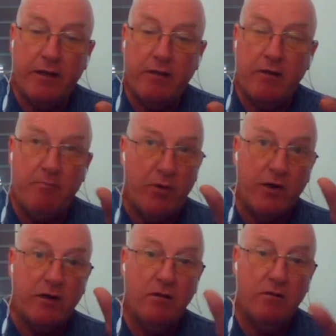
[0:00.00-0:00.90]

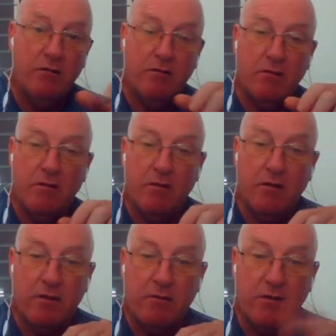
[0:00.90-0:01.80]
bike,
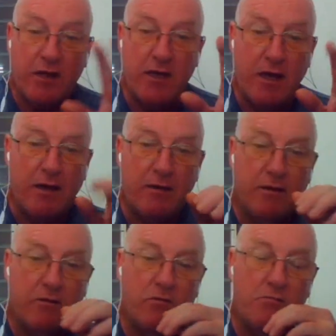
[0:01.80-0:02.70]
takayan they
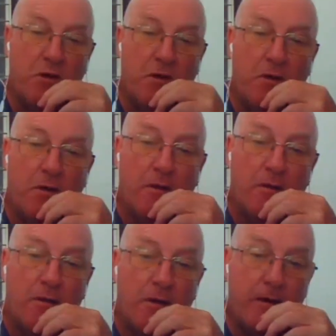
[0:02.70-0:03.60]
call
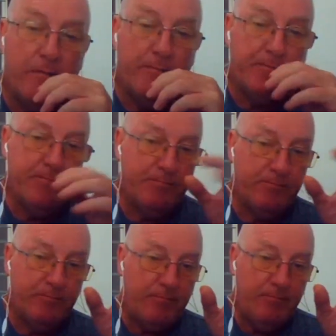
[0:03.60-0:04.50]
them,
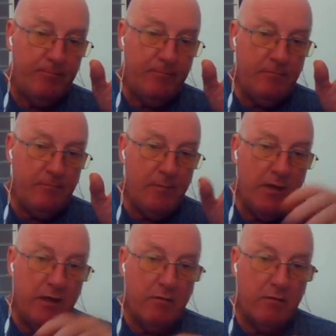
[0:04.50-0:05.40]

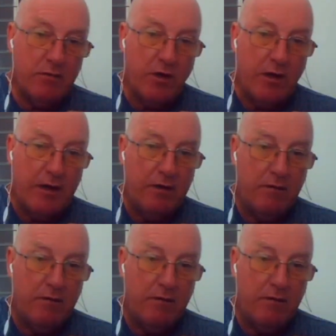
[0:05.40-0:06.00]
here in Thailand.